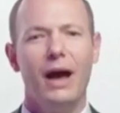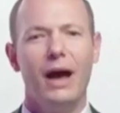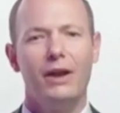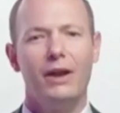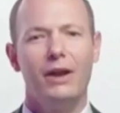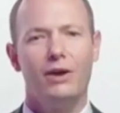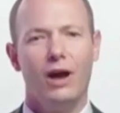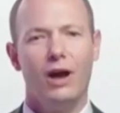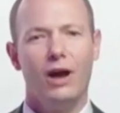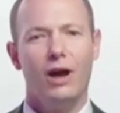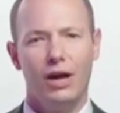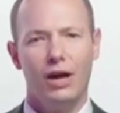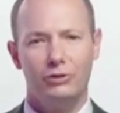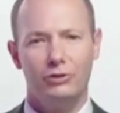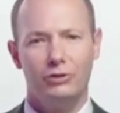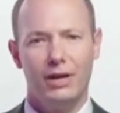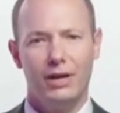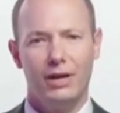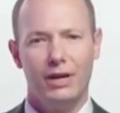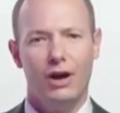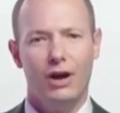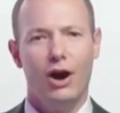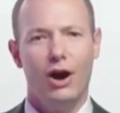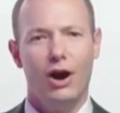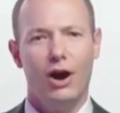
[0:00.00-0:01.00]
Healthy
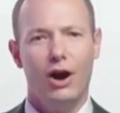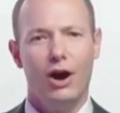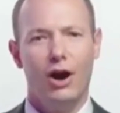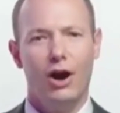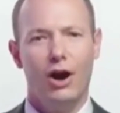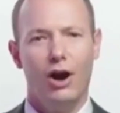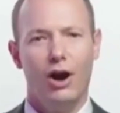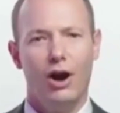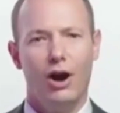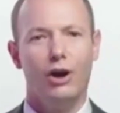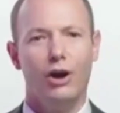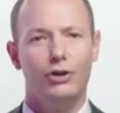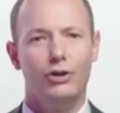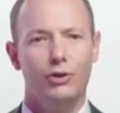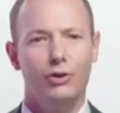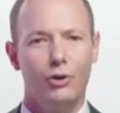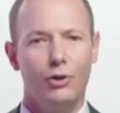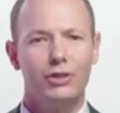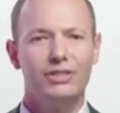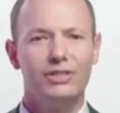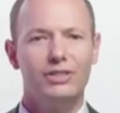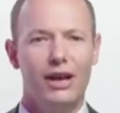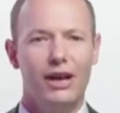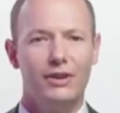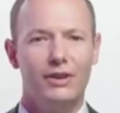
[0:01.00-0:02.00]
mitochondria are
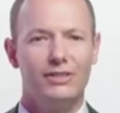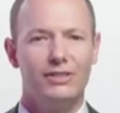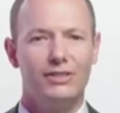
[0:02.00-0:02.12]
your